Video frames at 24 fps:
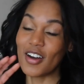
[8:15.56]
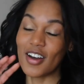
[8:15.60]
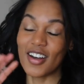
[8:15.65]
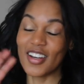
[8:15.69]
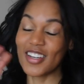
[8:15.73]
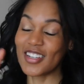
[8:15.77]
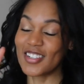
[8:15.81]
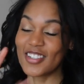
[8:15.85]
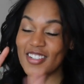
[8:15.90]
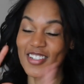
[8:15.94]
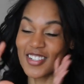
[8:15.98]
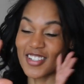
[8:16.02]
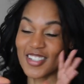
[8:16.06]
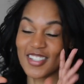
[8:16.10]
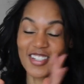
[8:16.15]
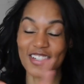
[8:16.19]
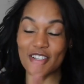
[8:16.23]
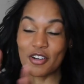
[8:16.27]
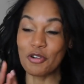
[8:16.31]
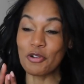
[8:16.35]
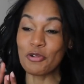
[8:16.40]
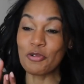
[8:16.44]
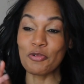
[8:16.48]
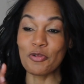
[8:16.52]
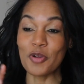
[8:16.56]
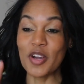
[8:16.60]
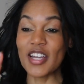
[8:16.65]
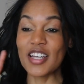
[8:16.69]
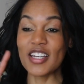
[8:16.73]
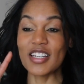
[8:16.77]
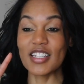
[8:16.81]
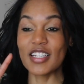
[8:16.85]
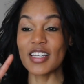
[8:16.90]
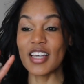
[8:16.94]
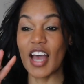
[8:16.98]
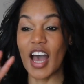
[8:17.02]
It's just
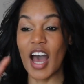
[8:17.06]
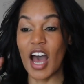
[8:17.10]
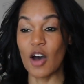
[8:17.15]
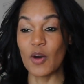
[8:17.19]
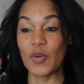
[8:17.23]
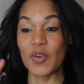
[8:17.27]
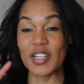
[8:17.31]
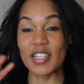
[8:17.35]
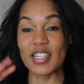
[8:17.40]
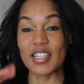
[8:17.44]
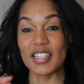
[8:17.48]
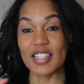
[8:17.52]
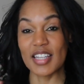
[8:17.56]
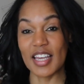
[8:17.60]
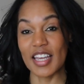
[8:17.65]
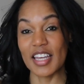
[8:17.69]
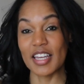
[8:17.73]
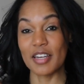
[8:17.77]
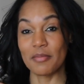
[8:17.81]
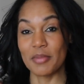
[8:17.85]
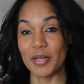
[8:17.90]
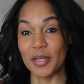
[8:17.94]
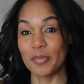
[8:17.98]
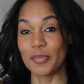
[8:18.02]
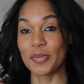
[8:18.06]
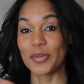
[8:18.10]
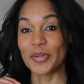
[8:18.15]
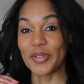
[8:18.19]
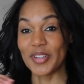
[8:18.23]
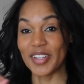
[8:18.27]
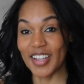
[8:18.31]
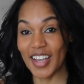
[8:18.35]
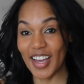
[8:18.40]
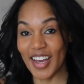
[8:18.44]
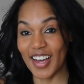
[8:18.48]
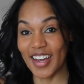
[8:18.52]
crazy how insane people
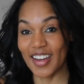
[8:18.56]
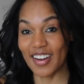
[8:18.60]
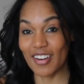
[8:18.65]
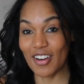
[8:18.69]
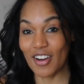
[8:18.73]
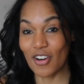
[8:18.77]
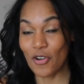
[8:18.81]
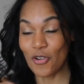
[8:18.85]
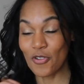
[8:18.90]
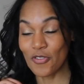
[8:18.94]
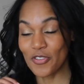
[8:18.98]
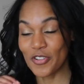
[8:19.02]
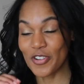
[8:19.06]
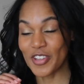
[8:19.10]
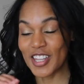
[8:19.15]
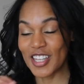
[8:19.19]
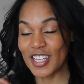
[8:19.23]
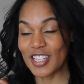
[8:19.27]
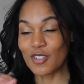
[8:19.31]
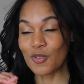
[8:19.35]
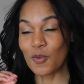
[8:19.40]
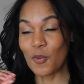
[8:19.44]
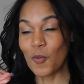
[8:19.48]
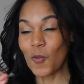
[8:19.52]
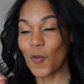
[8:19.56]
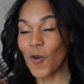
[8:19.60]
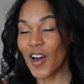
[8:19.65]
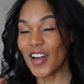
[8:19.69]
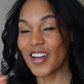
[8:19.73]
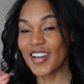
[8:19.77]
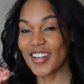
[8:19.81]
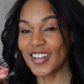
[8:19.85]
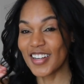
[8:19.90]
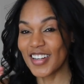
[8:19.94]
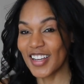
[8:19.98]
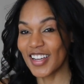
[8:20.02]
get over this
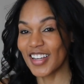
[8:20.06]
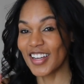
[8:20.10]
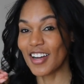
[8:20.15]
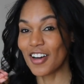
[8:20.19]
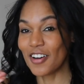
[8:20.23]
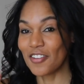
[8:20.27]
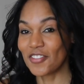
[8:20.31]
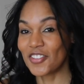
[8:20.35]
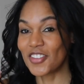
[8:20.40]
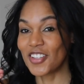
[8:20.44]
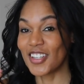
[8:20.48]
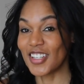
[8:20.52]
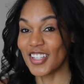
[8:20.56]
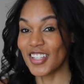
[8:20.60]
one day of the